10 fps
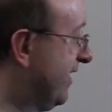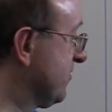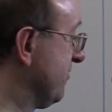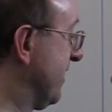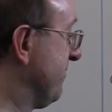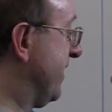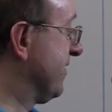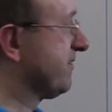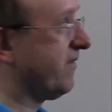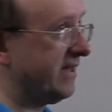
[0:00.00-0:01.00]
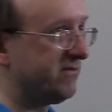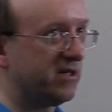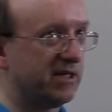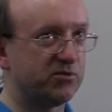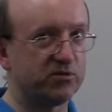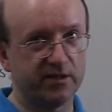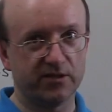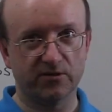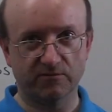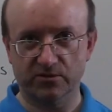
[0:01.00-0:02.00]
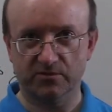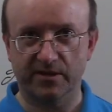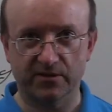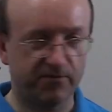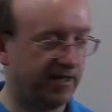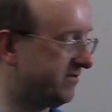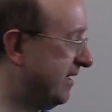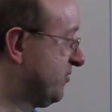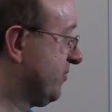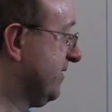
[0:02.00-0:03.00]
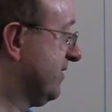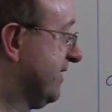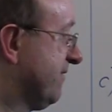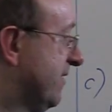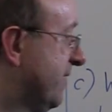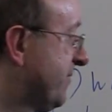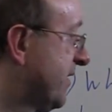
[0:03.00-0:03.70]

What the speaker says: So we get minus 5 times 3 cubed, which is minus 5 times 27,